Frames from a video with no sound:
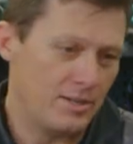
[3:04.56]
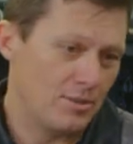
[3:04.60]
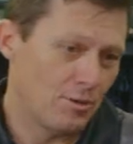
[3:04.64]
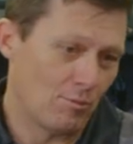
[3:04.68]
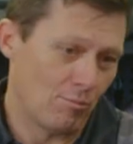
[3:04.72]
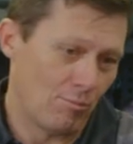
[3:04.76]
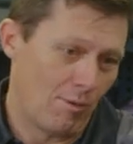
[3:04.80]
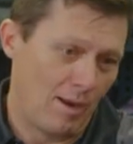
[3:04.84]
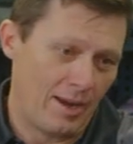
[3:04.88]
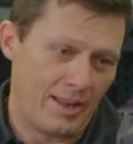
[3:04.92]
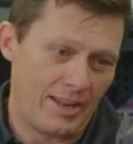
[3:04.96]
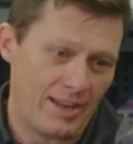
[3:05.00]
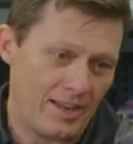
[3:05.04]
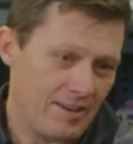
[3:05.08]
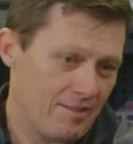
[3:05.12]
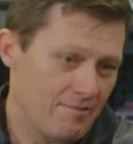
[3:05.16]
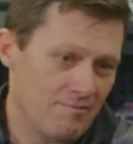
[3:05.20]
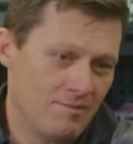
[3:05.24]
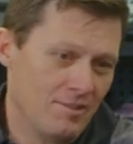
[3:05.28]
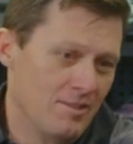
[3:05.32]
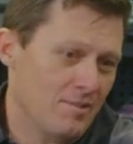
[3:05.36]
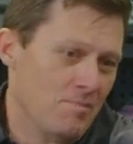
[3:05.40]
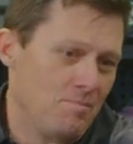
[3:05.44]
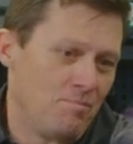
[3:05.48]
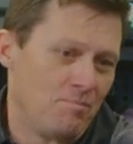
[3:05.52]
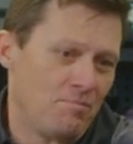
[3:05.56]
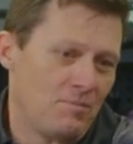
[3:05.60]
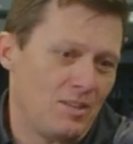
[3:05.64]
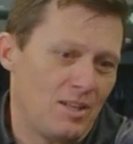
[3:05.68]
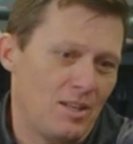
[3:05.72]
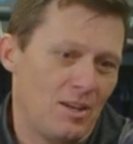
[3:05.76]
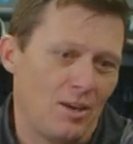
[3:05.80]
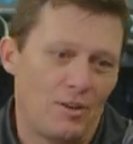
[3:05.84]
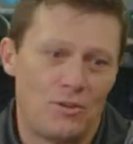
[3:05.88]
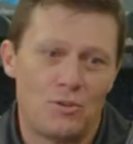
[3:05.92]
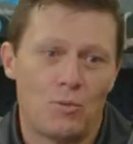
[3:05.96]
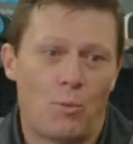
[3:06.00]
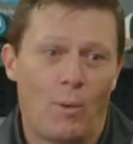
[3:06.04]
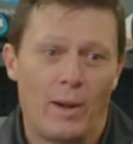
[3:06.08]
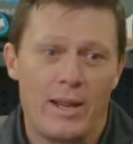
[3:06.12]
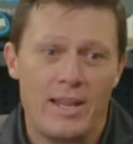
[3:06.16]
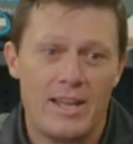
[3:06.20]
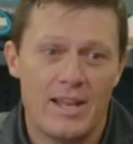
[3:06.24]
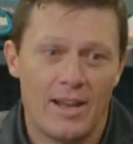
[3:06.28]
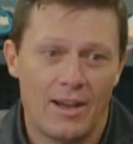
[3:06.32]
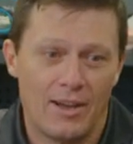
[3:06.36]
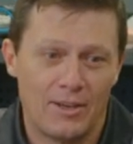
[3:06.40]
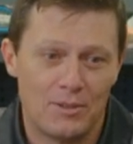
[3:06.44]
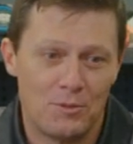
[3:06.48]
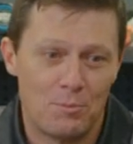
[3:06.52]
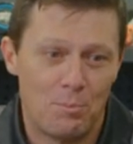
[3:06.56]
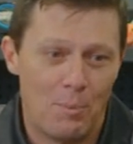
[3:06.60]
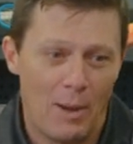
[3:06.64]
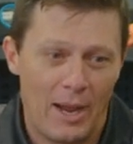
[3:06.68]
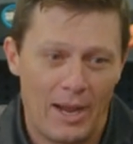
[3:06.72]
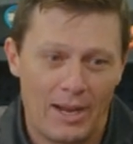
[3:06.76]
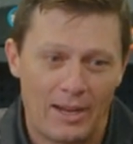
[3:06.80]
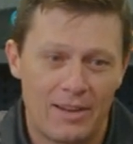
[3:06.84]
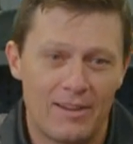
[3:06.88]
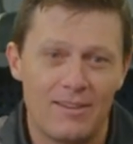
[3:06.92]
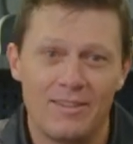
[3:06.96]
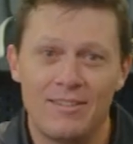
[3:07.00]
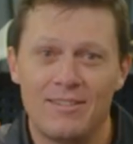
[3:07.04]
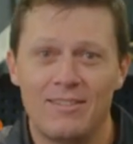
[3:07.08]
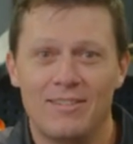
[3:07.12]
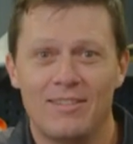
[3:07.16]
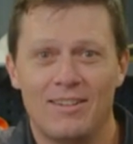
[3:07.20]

to running it 20 yards back